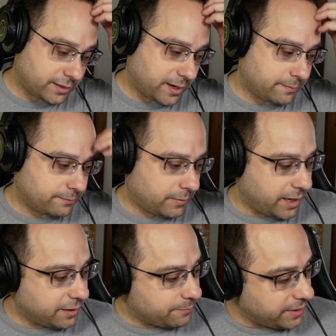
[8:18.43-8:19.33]
that, that
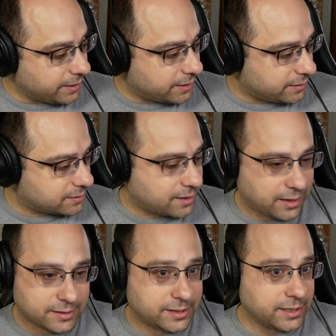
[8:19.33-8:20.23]
might have mean it's
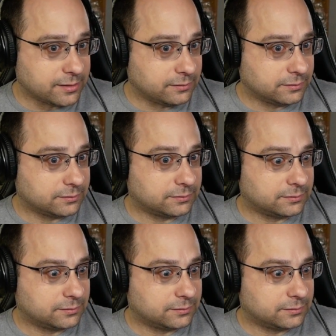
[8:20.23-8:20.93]
got a signal.